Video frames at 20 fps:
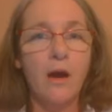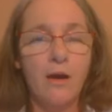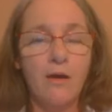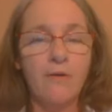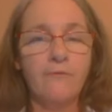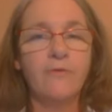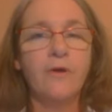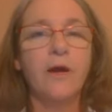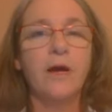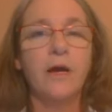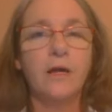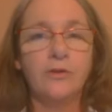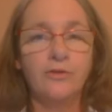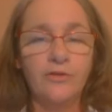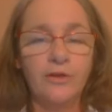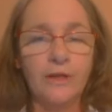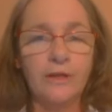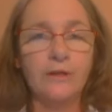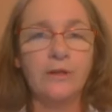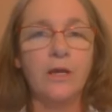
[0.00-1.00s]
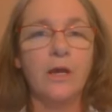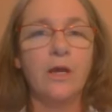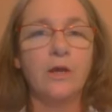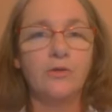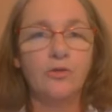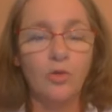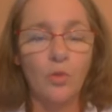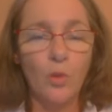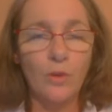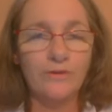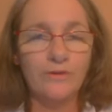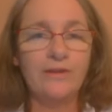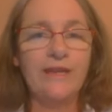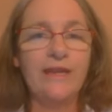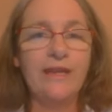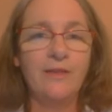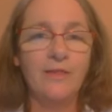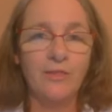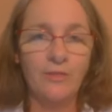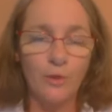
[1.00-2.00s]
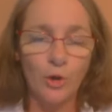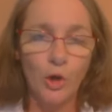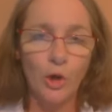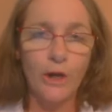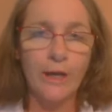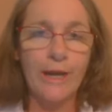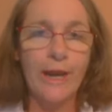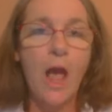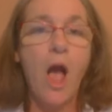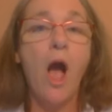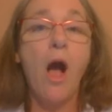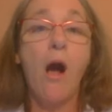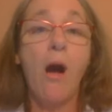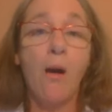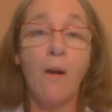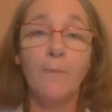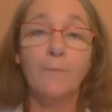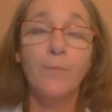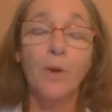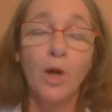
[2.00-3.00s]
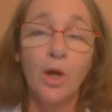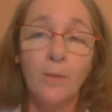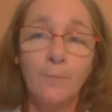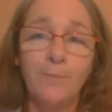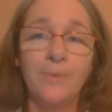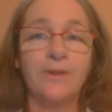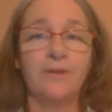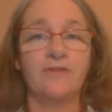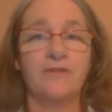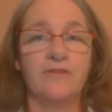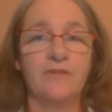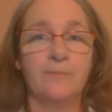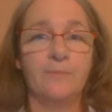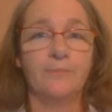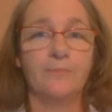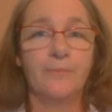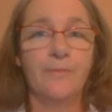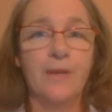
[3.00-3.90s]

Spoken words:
of Agenda 2030 on purpose.